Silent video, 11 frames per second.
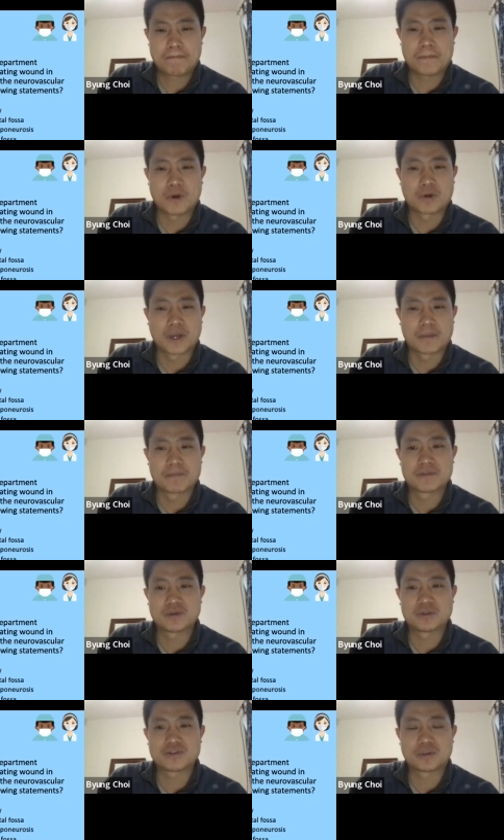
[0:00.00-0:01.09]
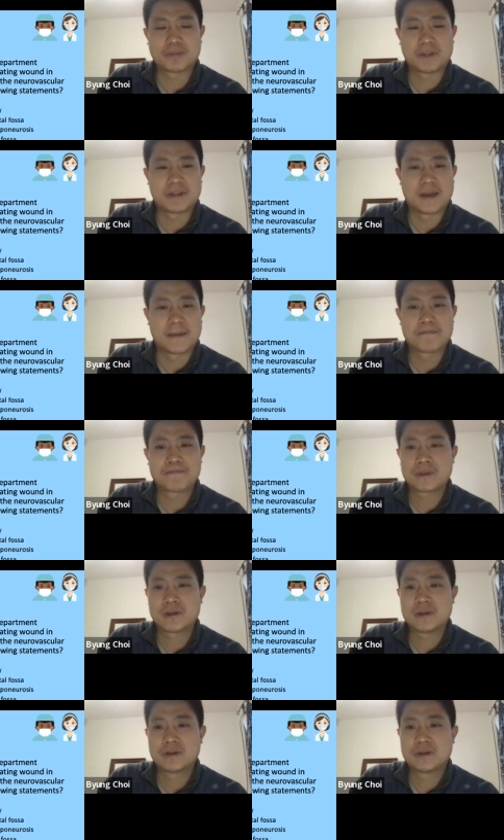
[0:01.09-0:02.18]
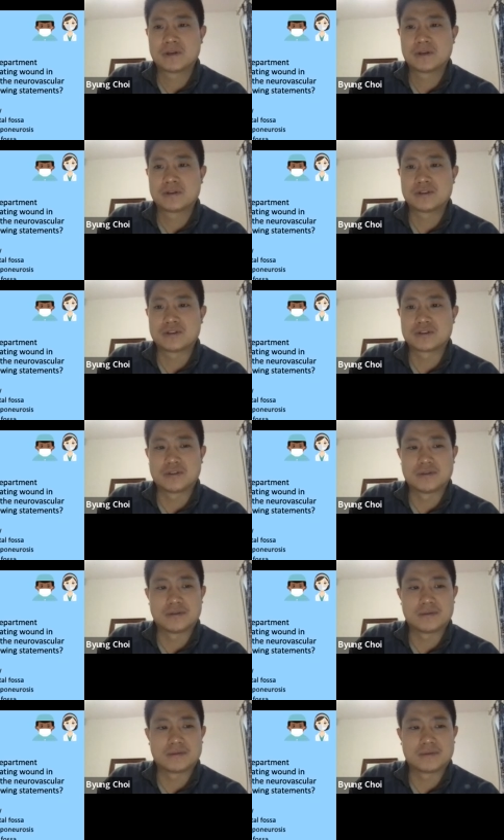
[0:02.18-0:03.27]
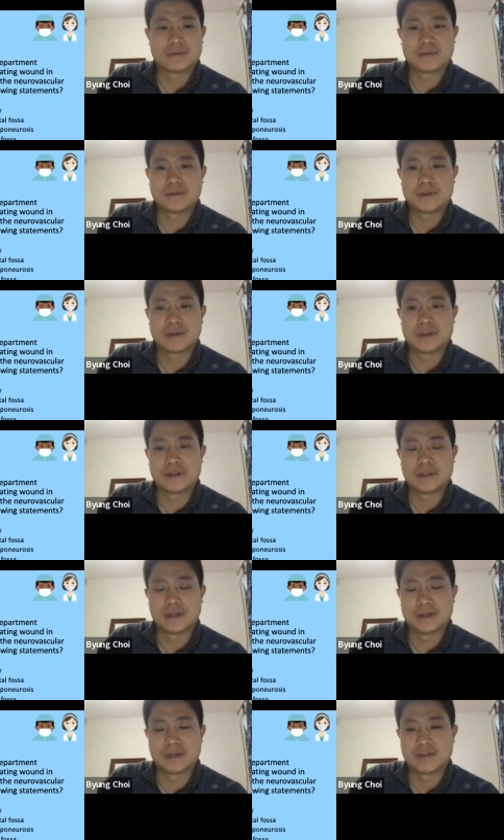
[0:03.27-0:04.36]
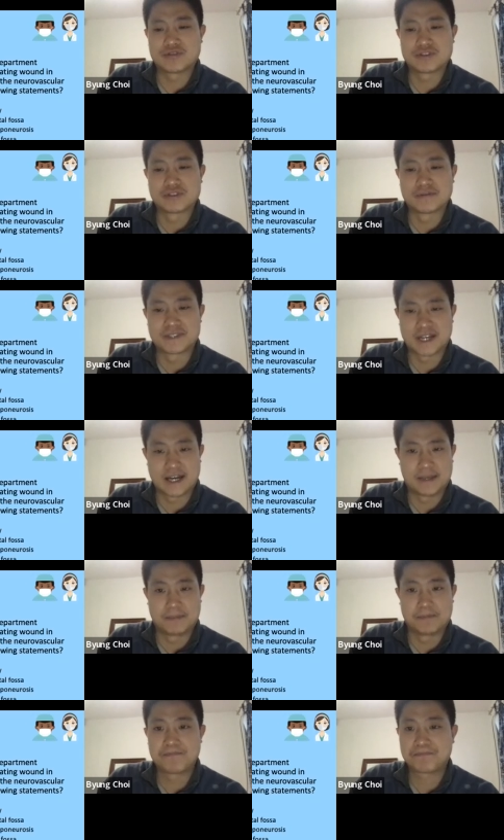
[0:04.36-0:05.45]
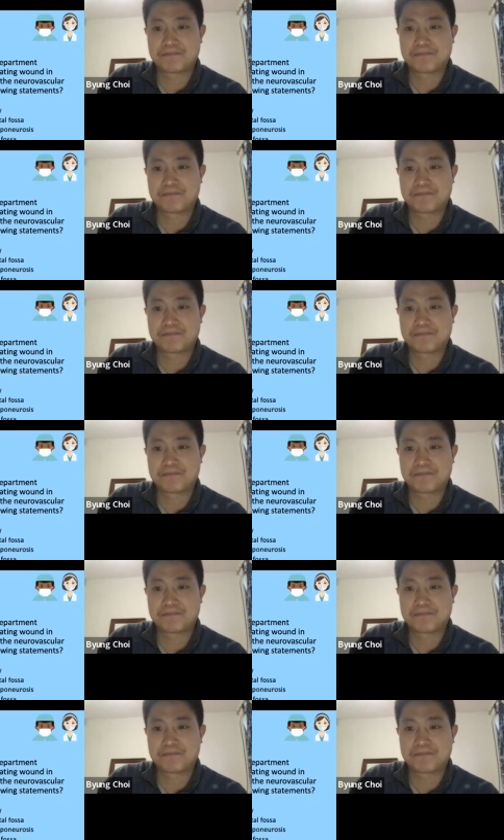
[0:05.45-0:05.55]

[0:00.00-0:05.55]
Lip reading: Okay, so we'll stop it there, just in the interest of time.